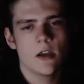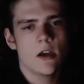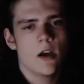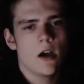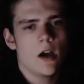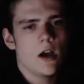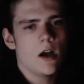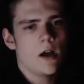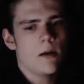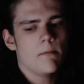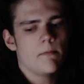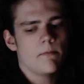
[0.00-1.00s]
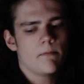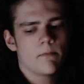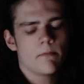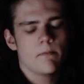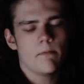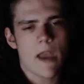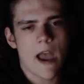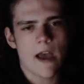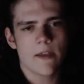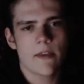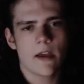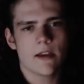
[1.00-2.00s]

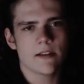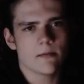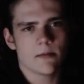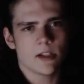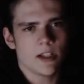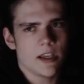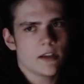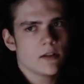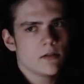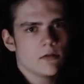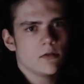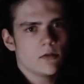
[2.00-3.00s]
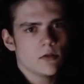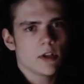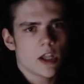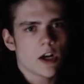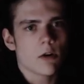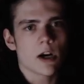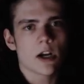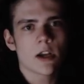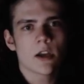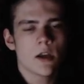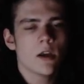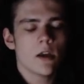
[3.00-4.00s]
Math, I was able to like do a lot of work.
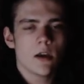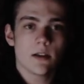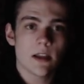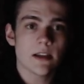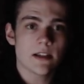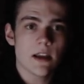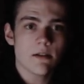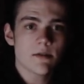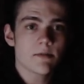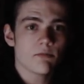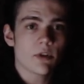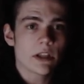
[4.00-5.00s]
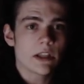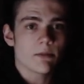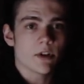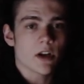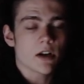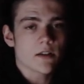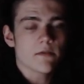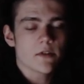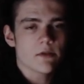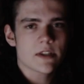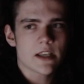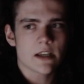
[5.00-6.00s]
Like today was really productive. It
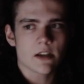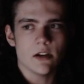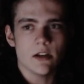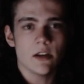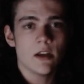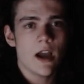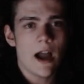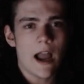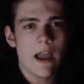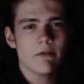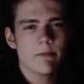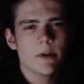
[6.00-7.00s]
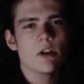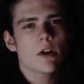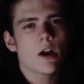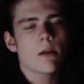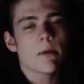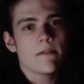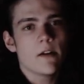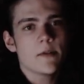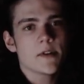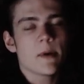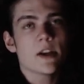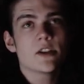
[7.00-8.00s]
was like good. I haven't been going on my phone
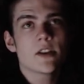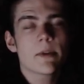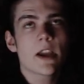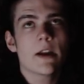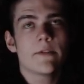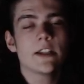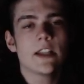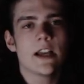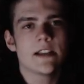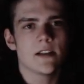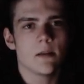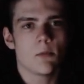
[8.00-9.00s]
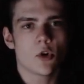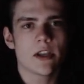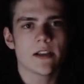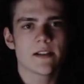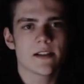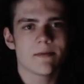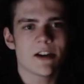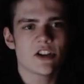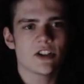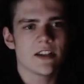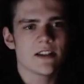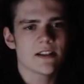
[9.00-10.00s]
as much. Something I realized in the mornings
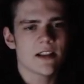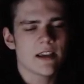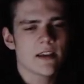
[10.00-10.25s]
especially is like